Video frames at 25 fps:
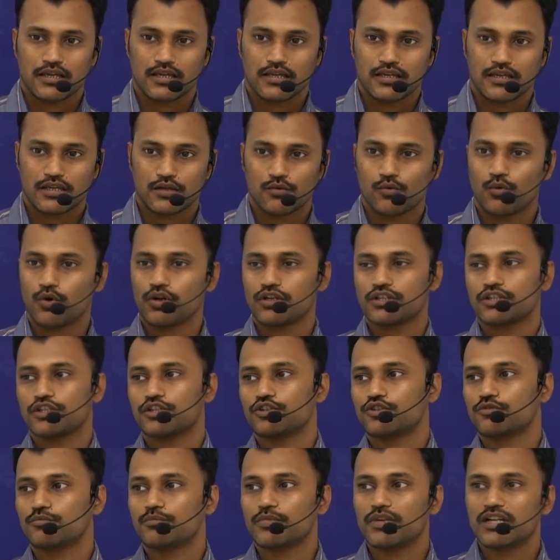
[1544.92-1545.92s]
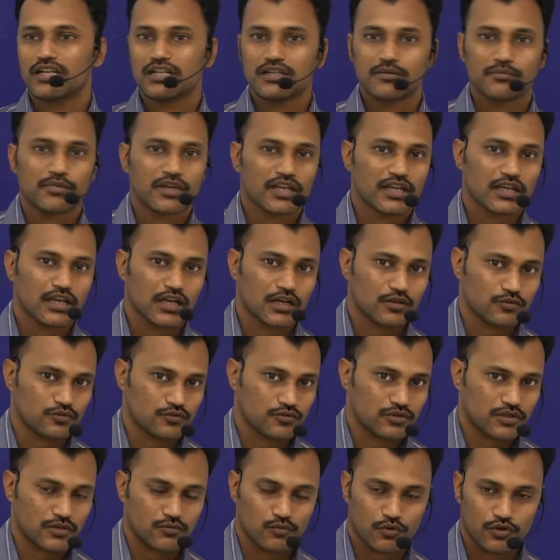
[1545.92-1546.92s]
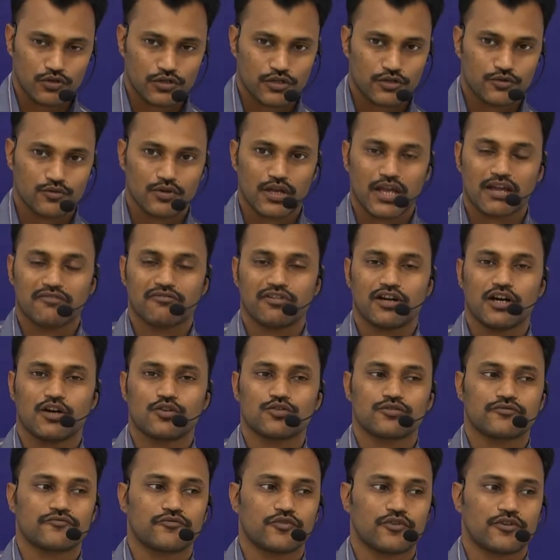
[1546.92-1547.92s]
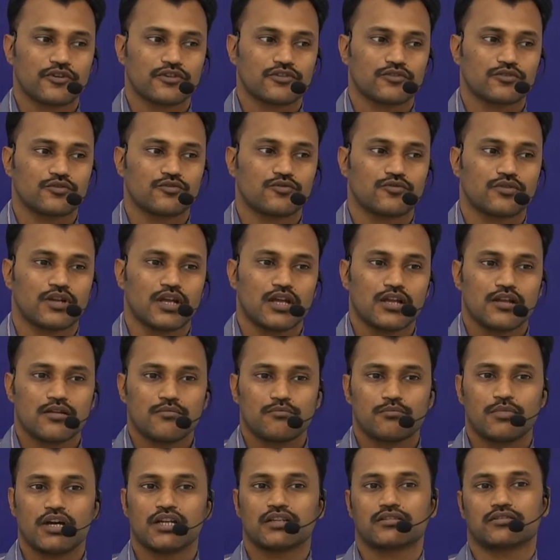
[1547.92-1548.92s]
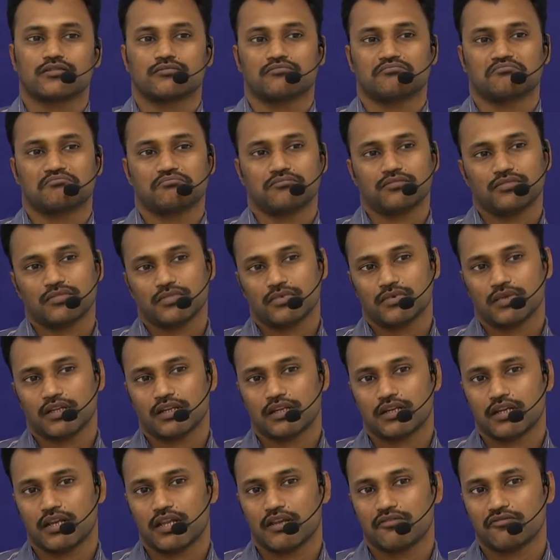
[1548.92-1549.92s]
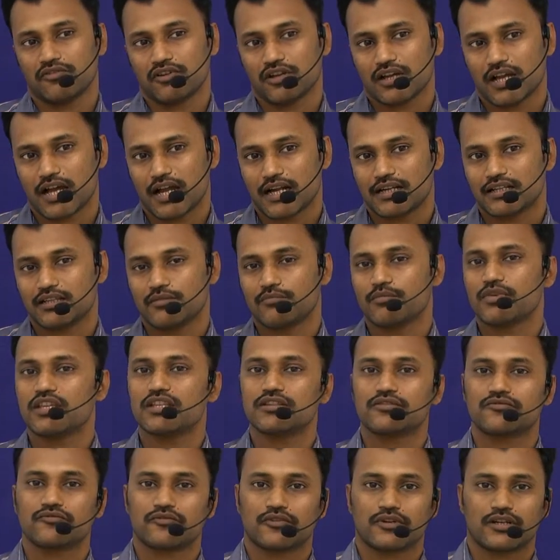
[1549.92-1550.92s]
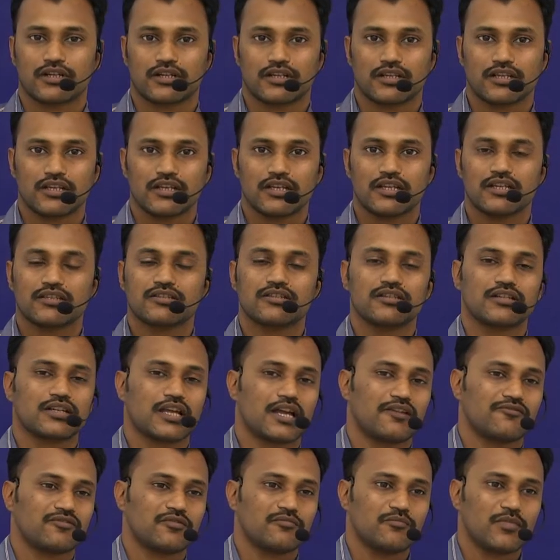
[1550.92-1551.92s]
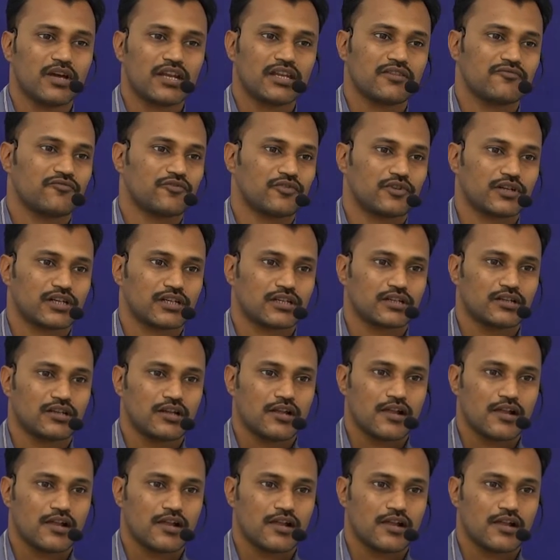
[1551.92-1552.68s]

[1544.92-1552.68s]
He wanted to build a big house. He wanted to have a house for his own, but never had the means for it. He doesn't have the money for it.